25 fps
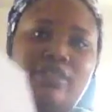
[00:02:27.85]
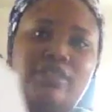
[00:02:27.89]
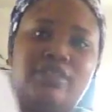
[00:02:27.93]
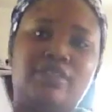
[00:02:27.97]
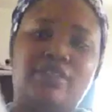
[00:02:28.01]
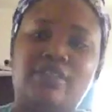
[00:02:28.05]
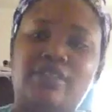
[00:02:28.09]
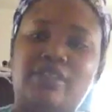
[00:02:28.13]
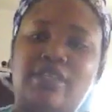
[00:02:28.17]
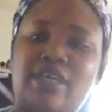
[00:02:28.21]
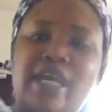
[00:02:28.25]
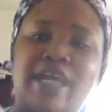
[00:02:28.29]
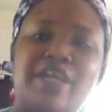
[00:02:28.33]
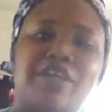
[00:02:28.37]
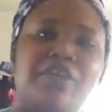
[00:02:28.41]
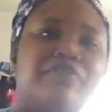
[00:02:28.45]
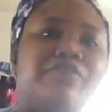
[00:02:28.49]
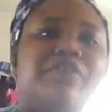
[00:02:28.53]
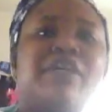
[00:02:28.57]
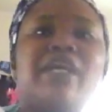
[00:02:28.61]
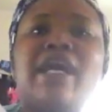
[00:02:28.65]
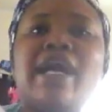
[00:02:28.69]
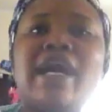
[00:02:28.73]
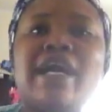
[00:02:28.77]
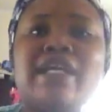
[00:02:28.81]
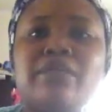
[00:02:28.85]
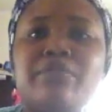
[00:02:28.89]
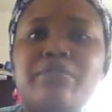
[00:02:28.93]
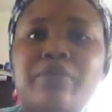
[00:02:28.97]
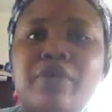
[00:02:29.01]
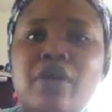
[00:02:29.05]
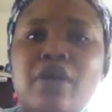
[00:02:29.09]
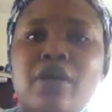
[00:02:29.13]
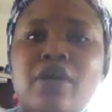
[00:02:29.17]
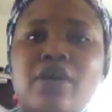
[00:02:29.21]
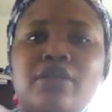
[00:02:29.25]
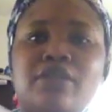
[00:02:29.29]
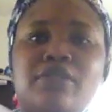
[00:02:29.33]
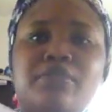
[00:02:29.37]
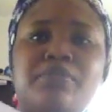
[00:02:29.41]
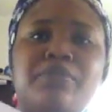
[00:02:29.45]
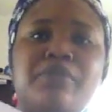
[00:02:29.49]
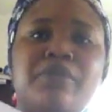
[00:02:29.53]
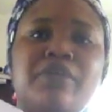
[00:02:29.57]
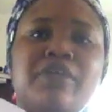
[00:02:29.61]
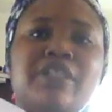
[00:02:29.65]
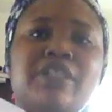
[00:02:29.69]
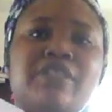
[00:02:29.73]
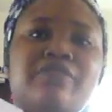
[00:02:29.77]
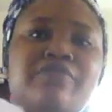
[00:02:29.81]
It's kind of a cardboard,
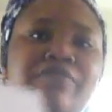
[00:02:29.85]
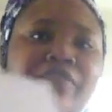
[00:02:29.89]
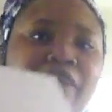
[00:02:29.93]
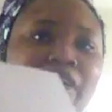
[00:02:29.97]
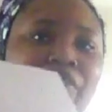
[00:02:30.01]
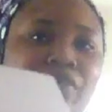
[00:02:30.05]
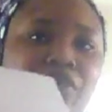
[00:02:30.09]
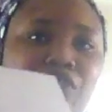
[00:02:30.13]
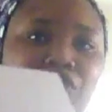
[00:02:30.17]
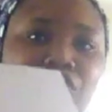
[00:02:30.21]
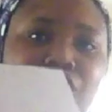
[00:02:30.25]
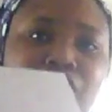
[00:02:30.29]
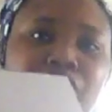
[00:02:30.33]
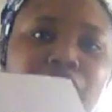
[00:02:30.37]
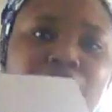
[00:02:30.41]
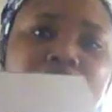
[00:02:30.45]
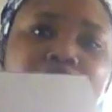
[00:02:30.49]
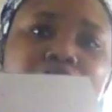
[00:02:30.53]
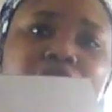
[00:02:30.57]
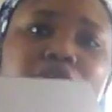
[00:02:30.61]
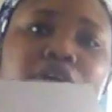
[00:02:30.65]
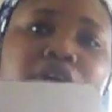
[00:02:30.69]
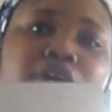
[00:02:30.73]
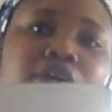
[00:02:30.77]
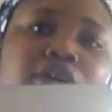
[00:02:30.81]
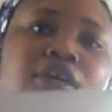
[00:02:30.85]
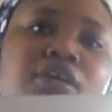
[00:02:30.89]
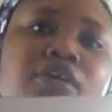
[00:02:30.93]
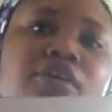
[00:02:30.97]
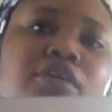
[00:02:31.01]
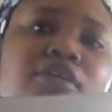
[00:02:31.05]
but it's very strong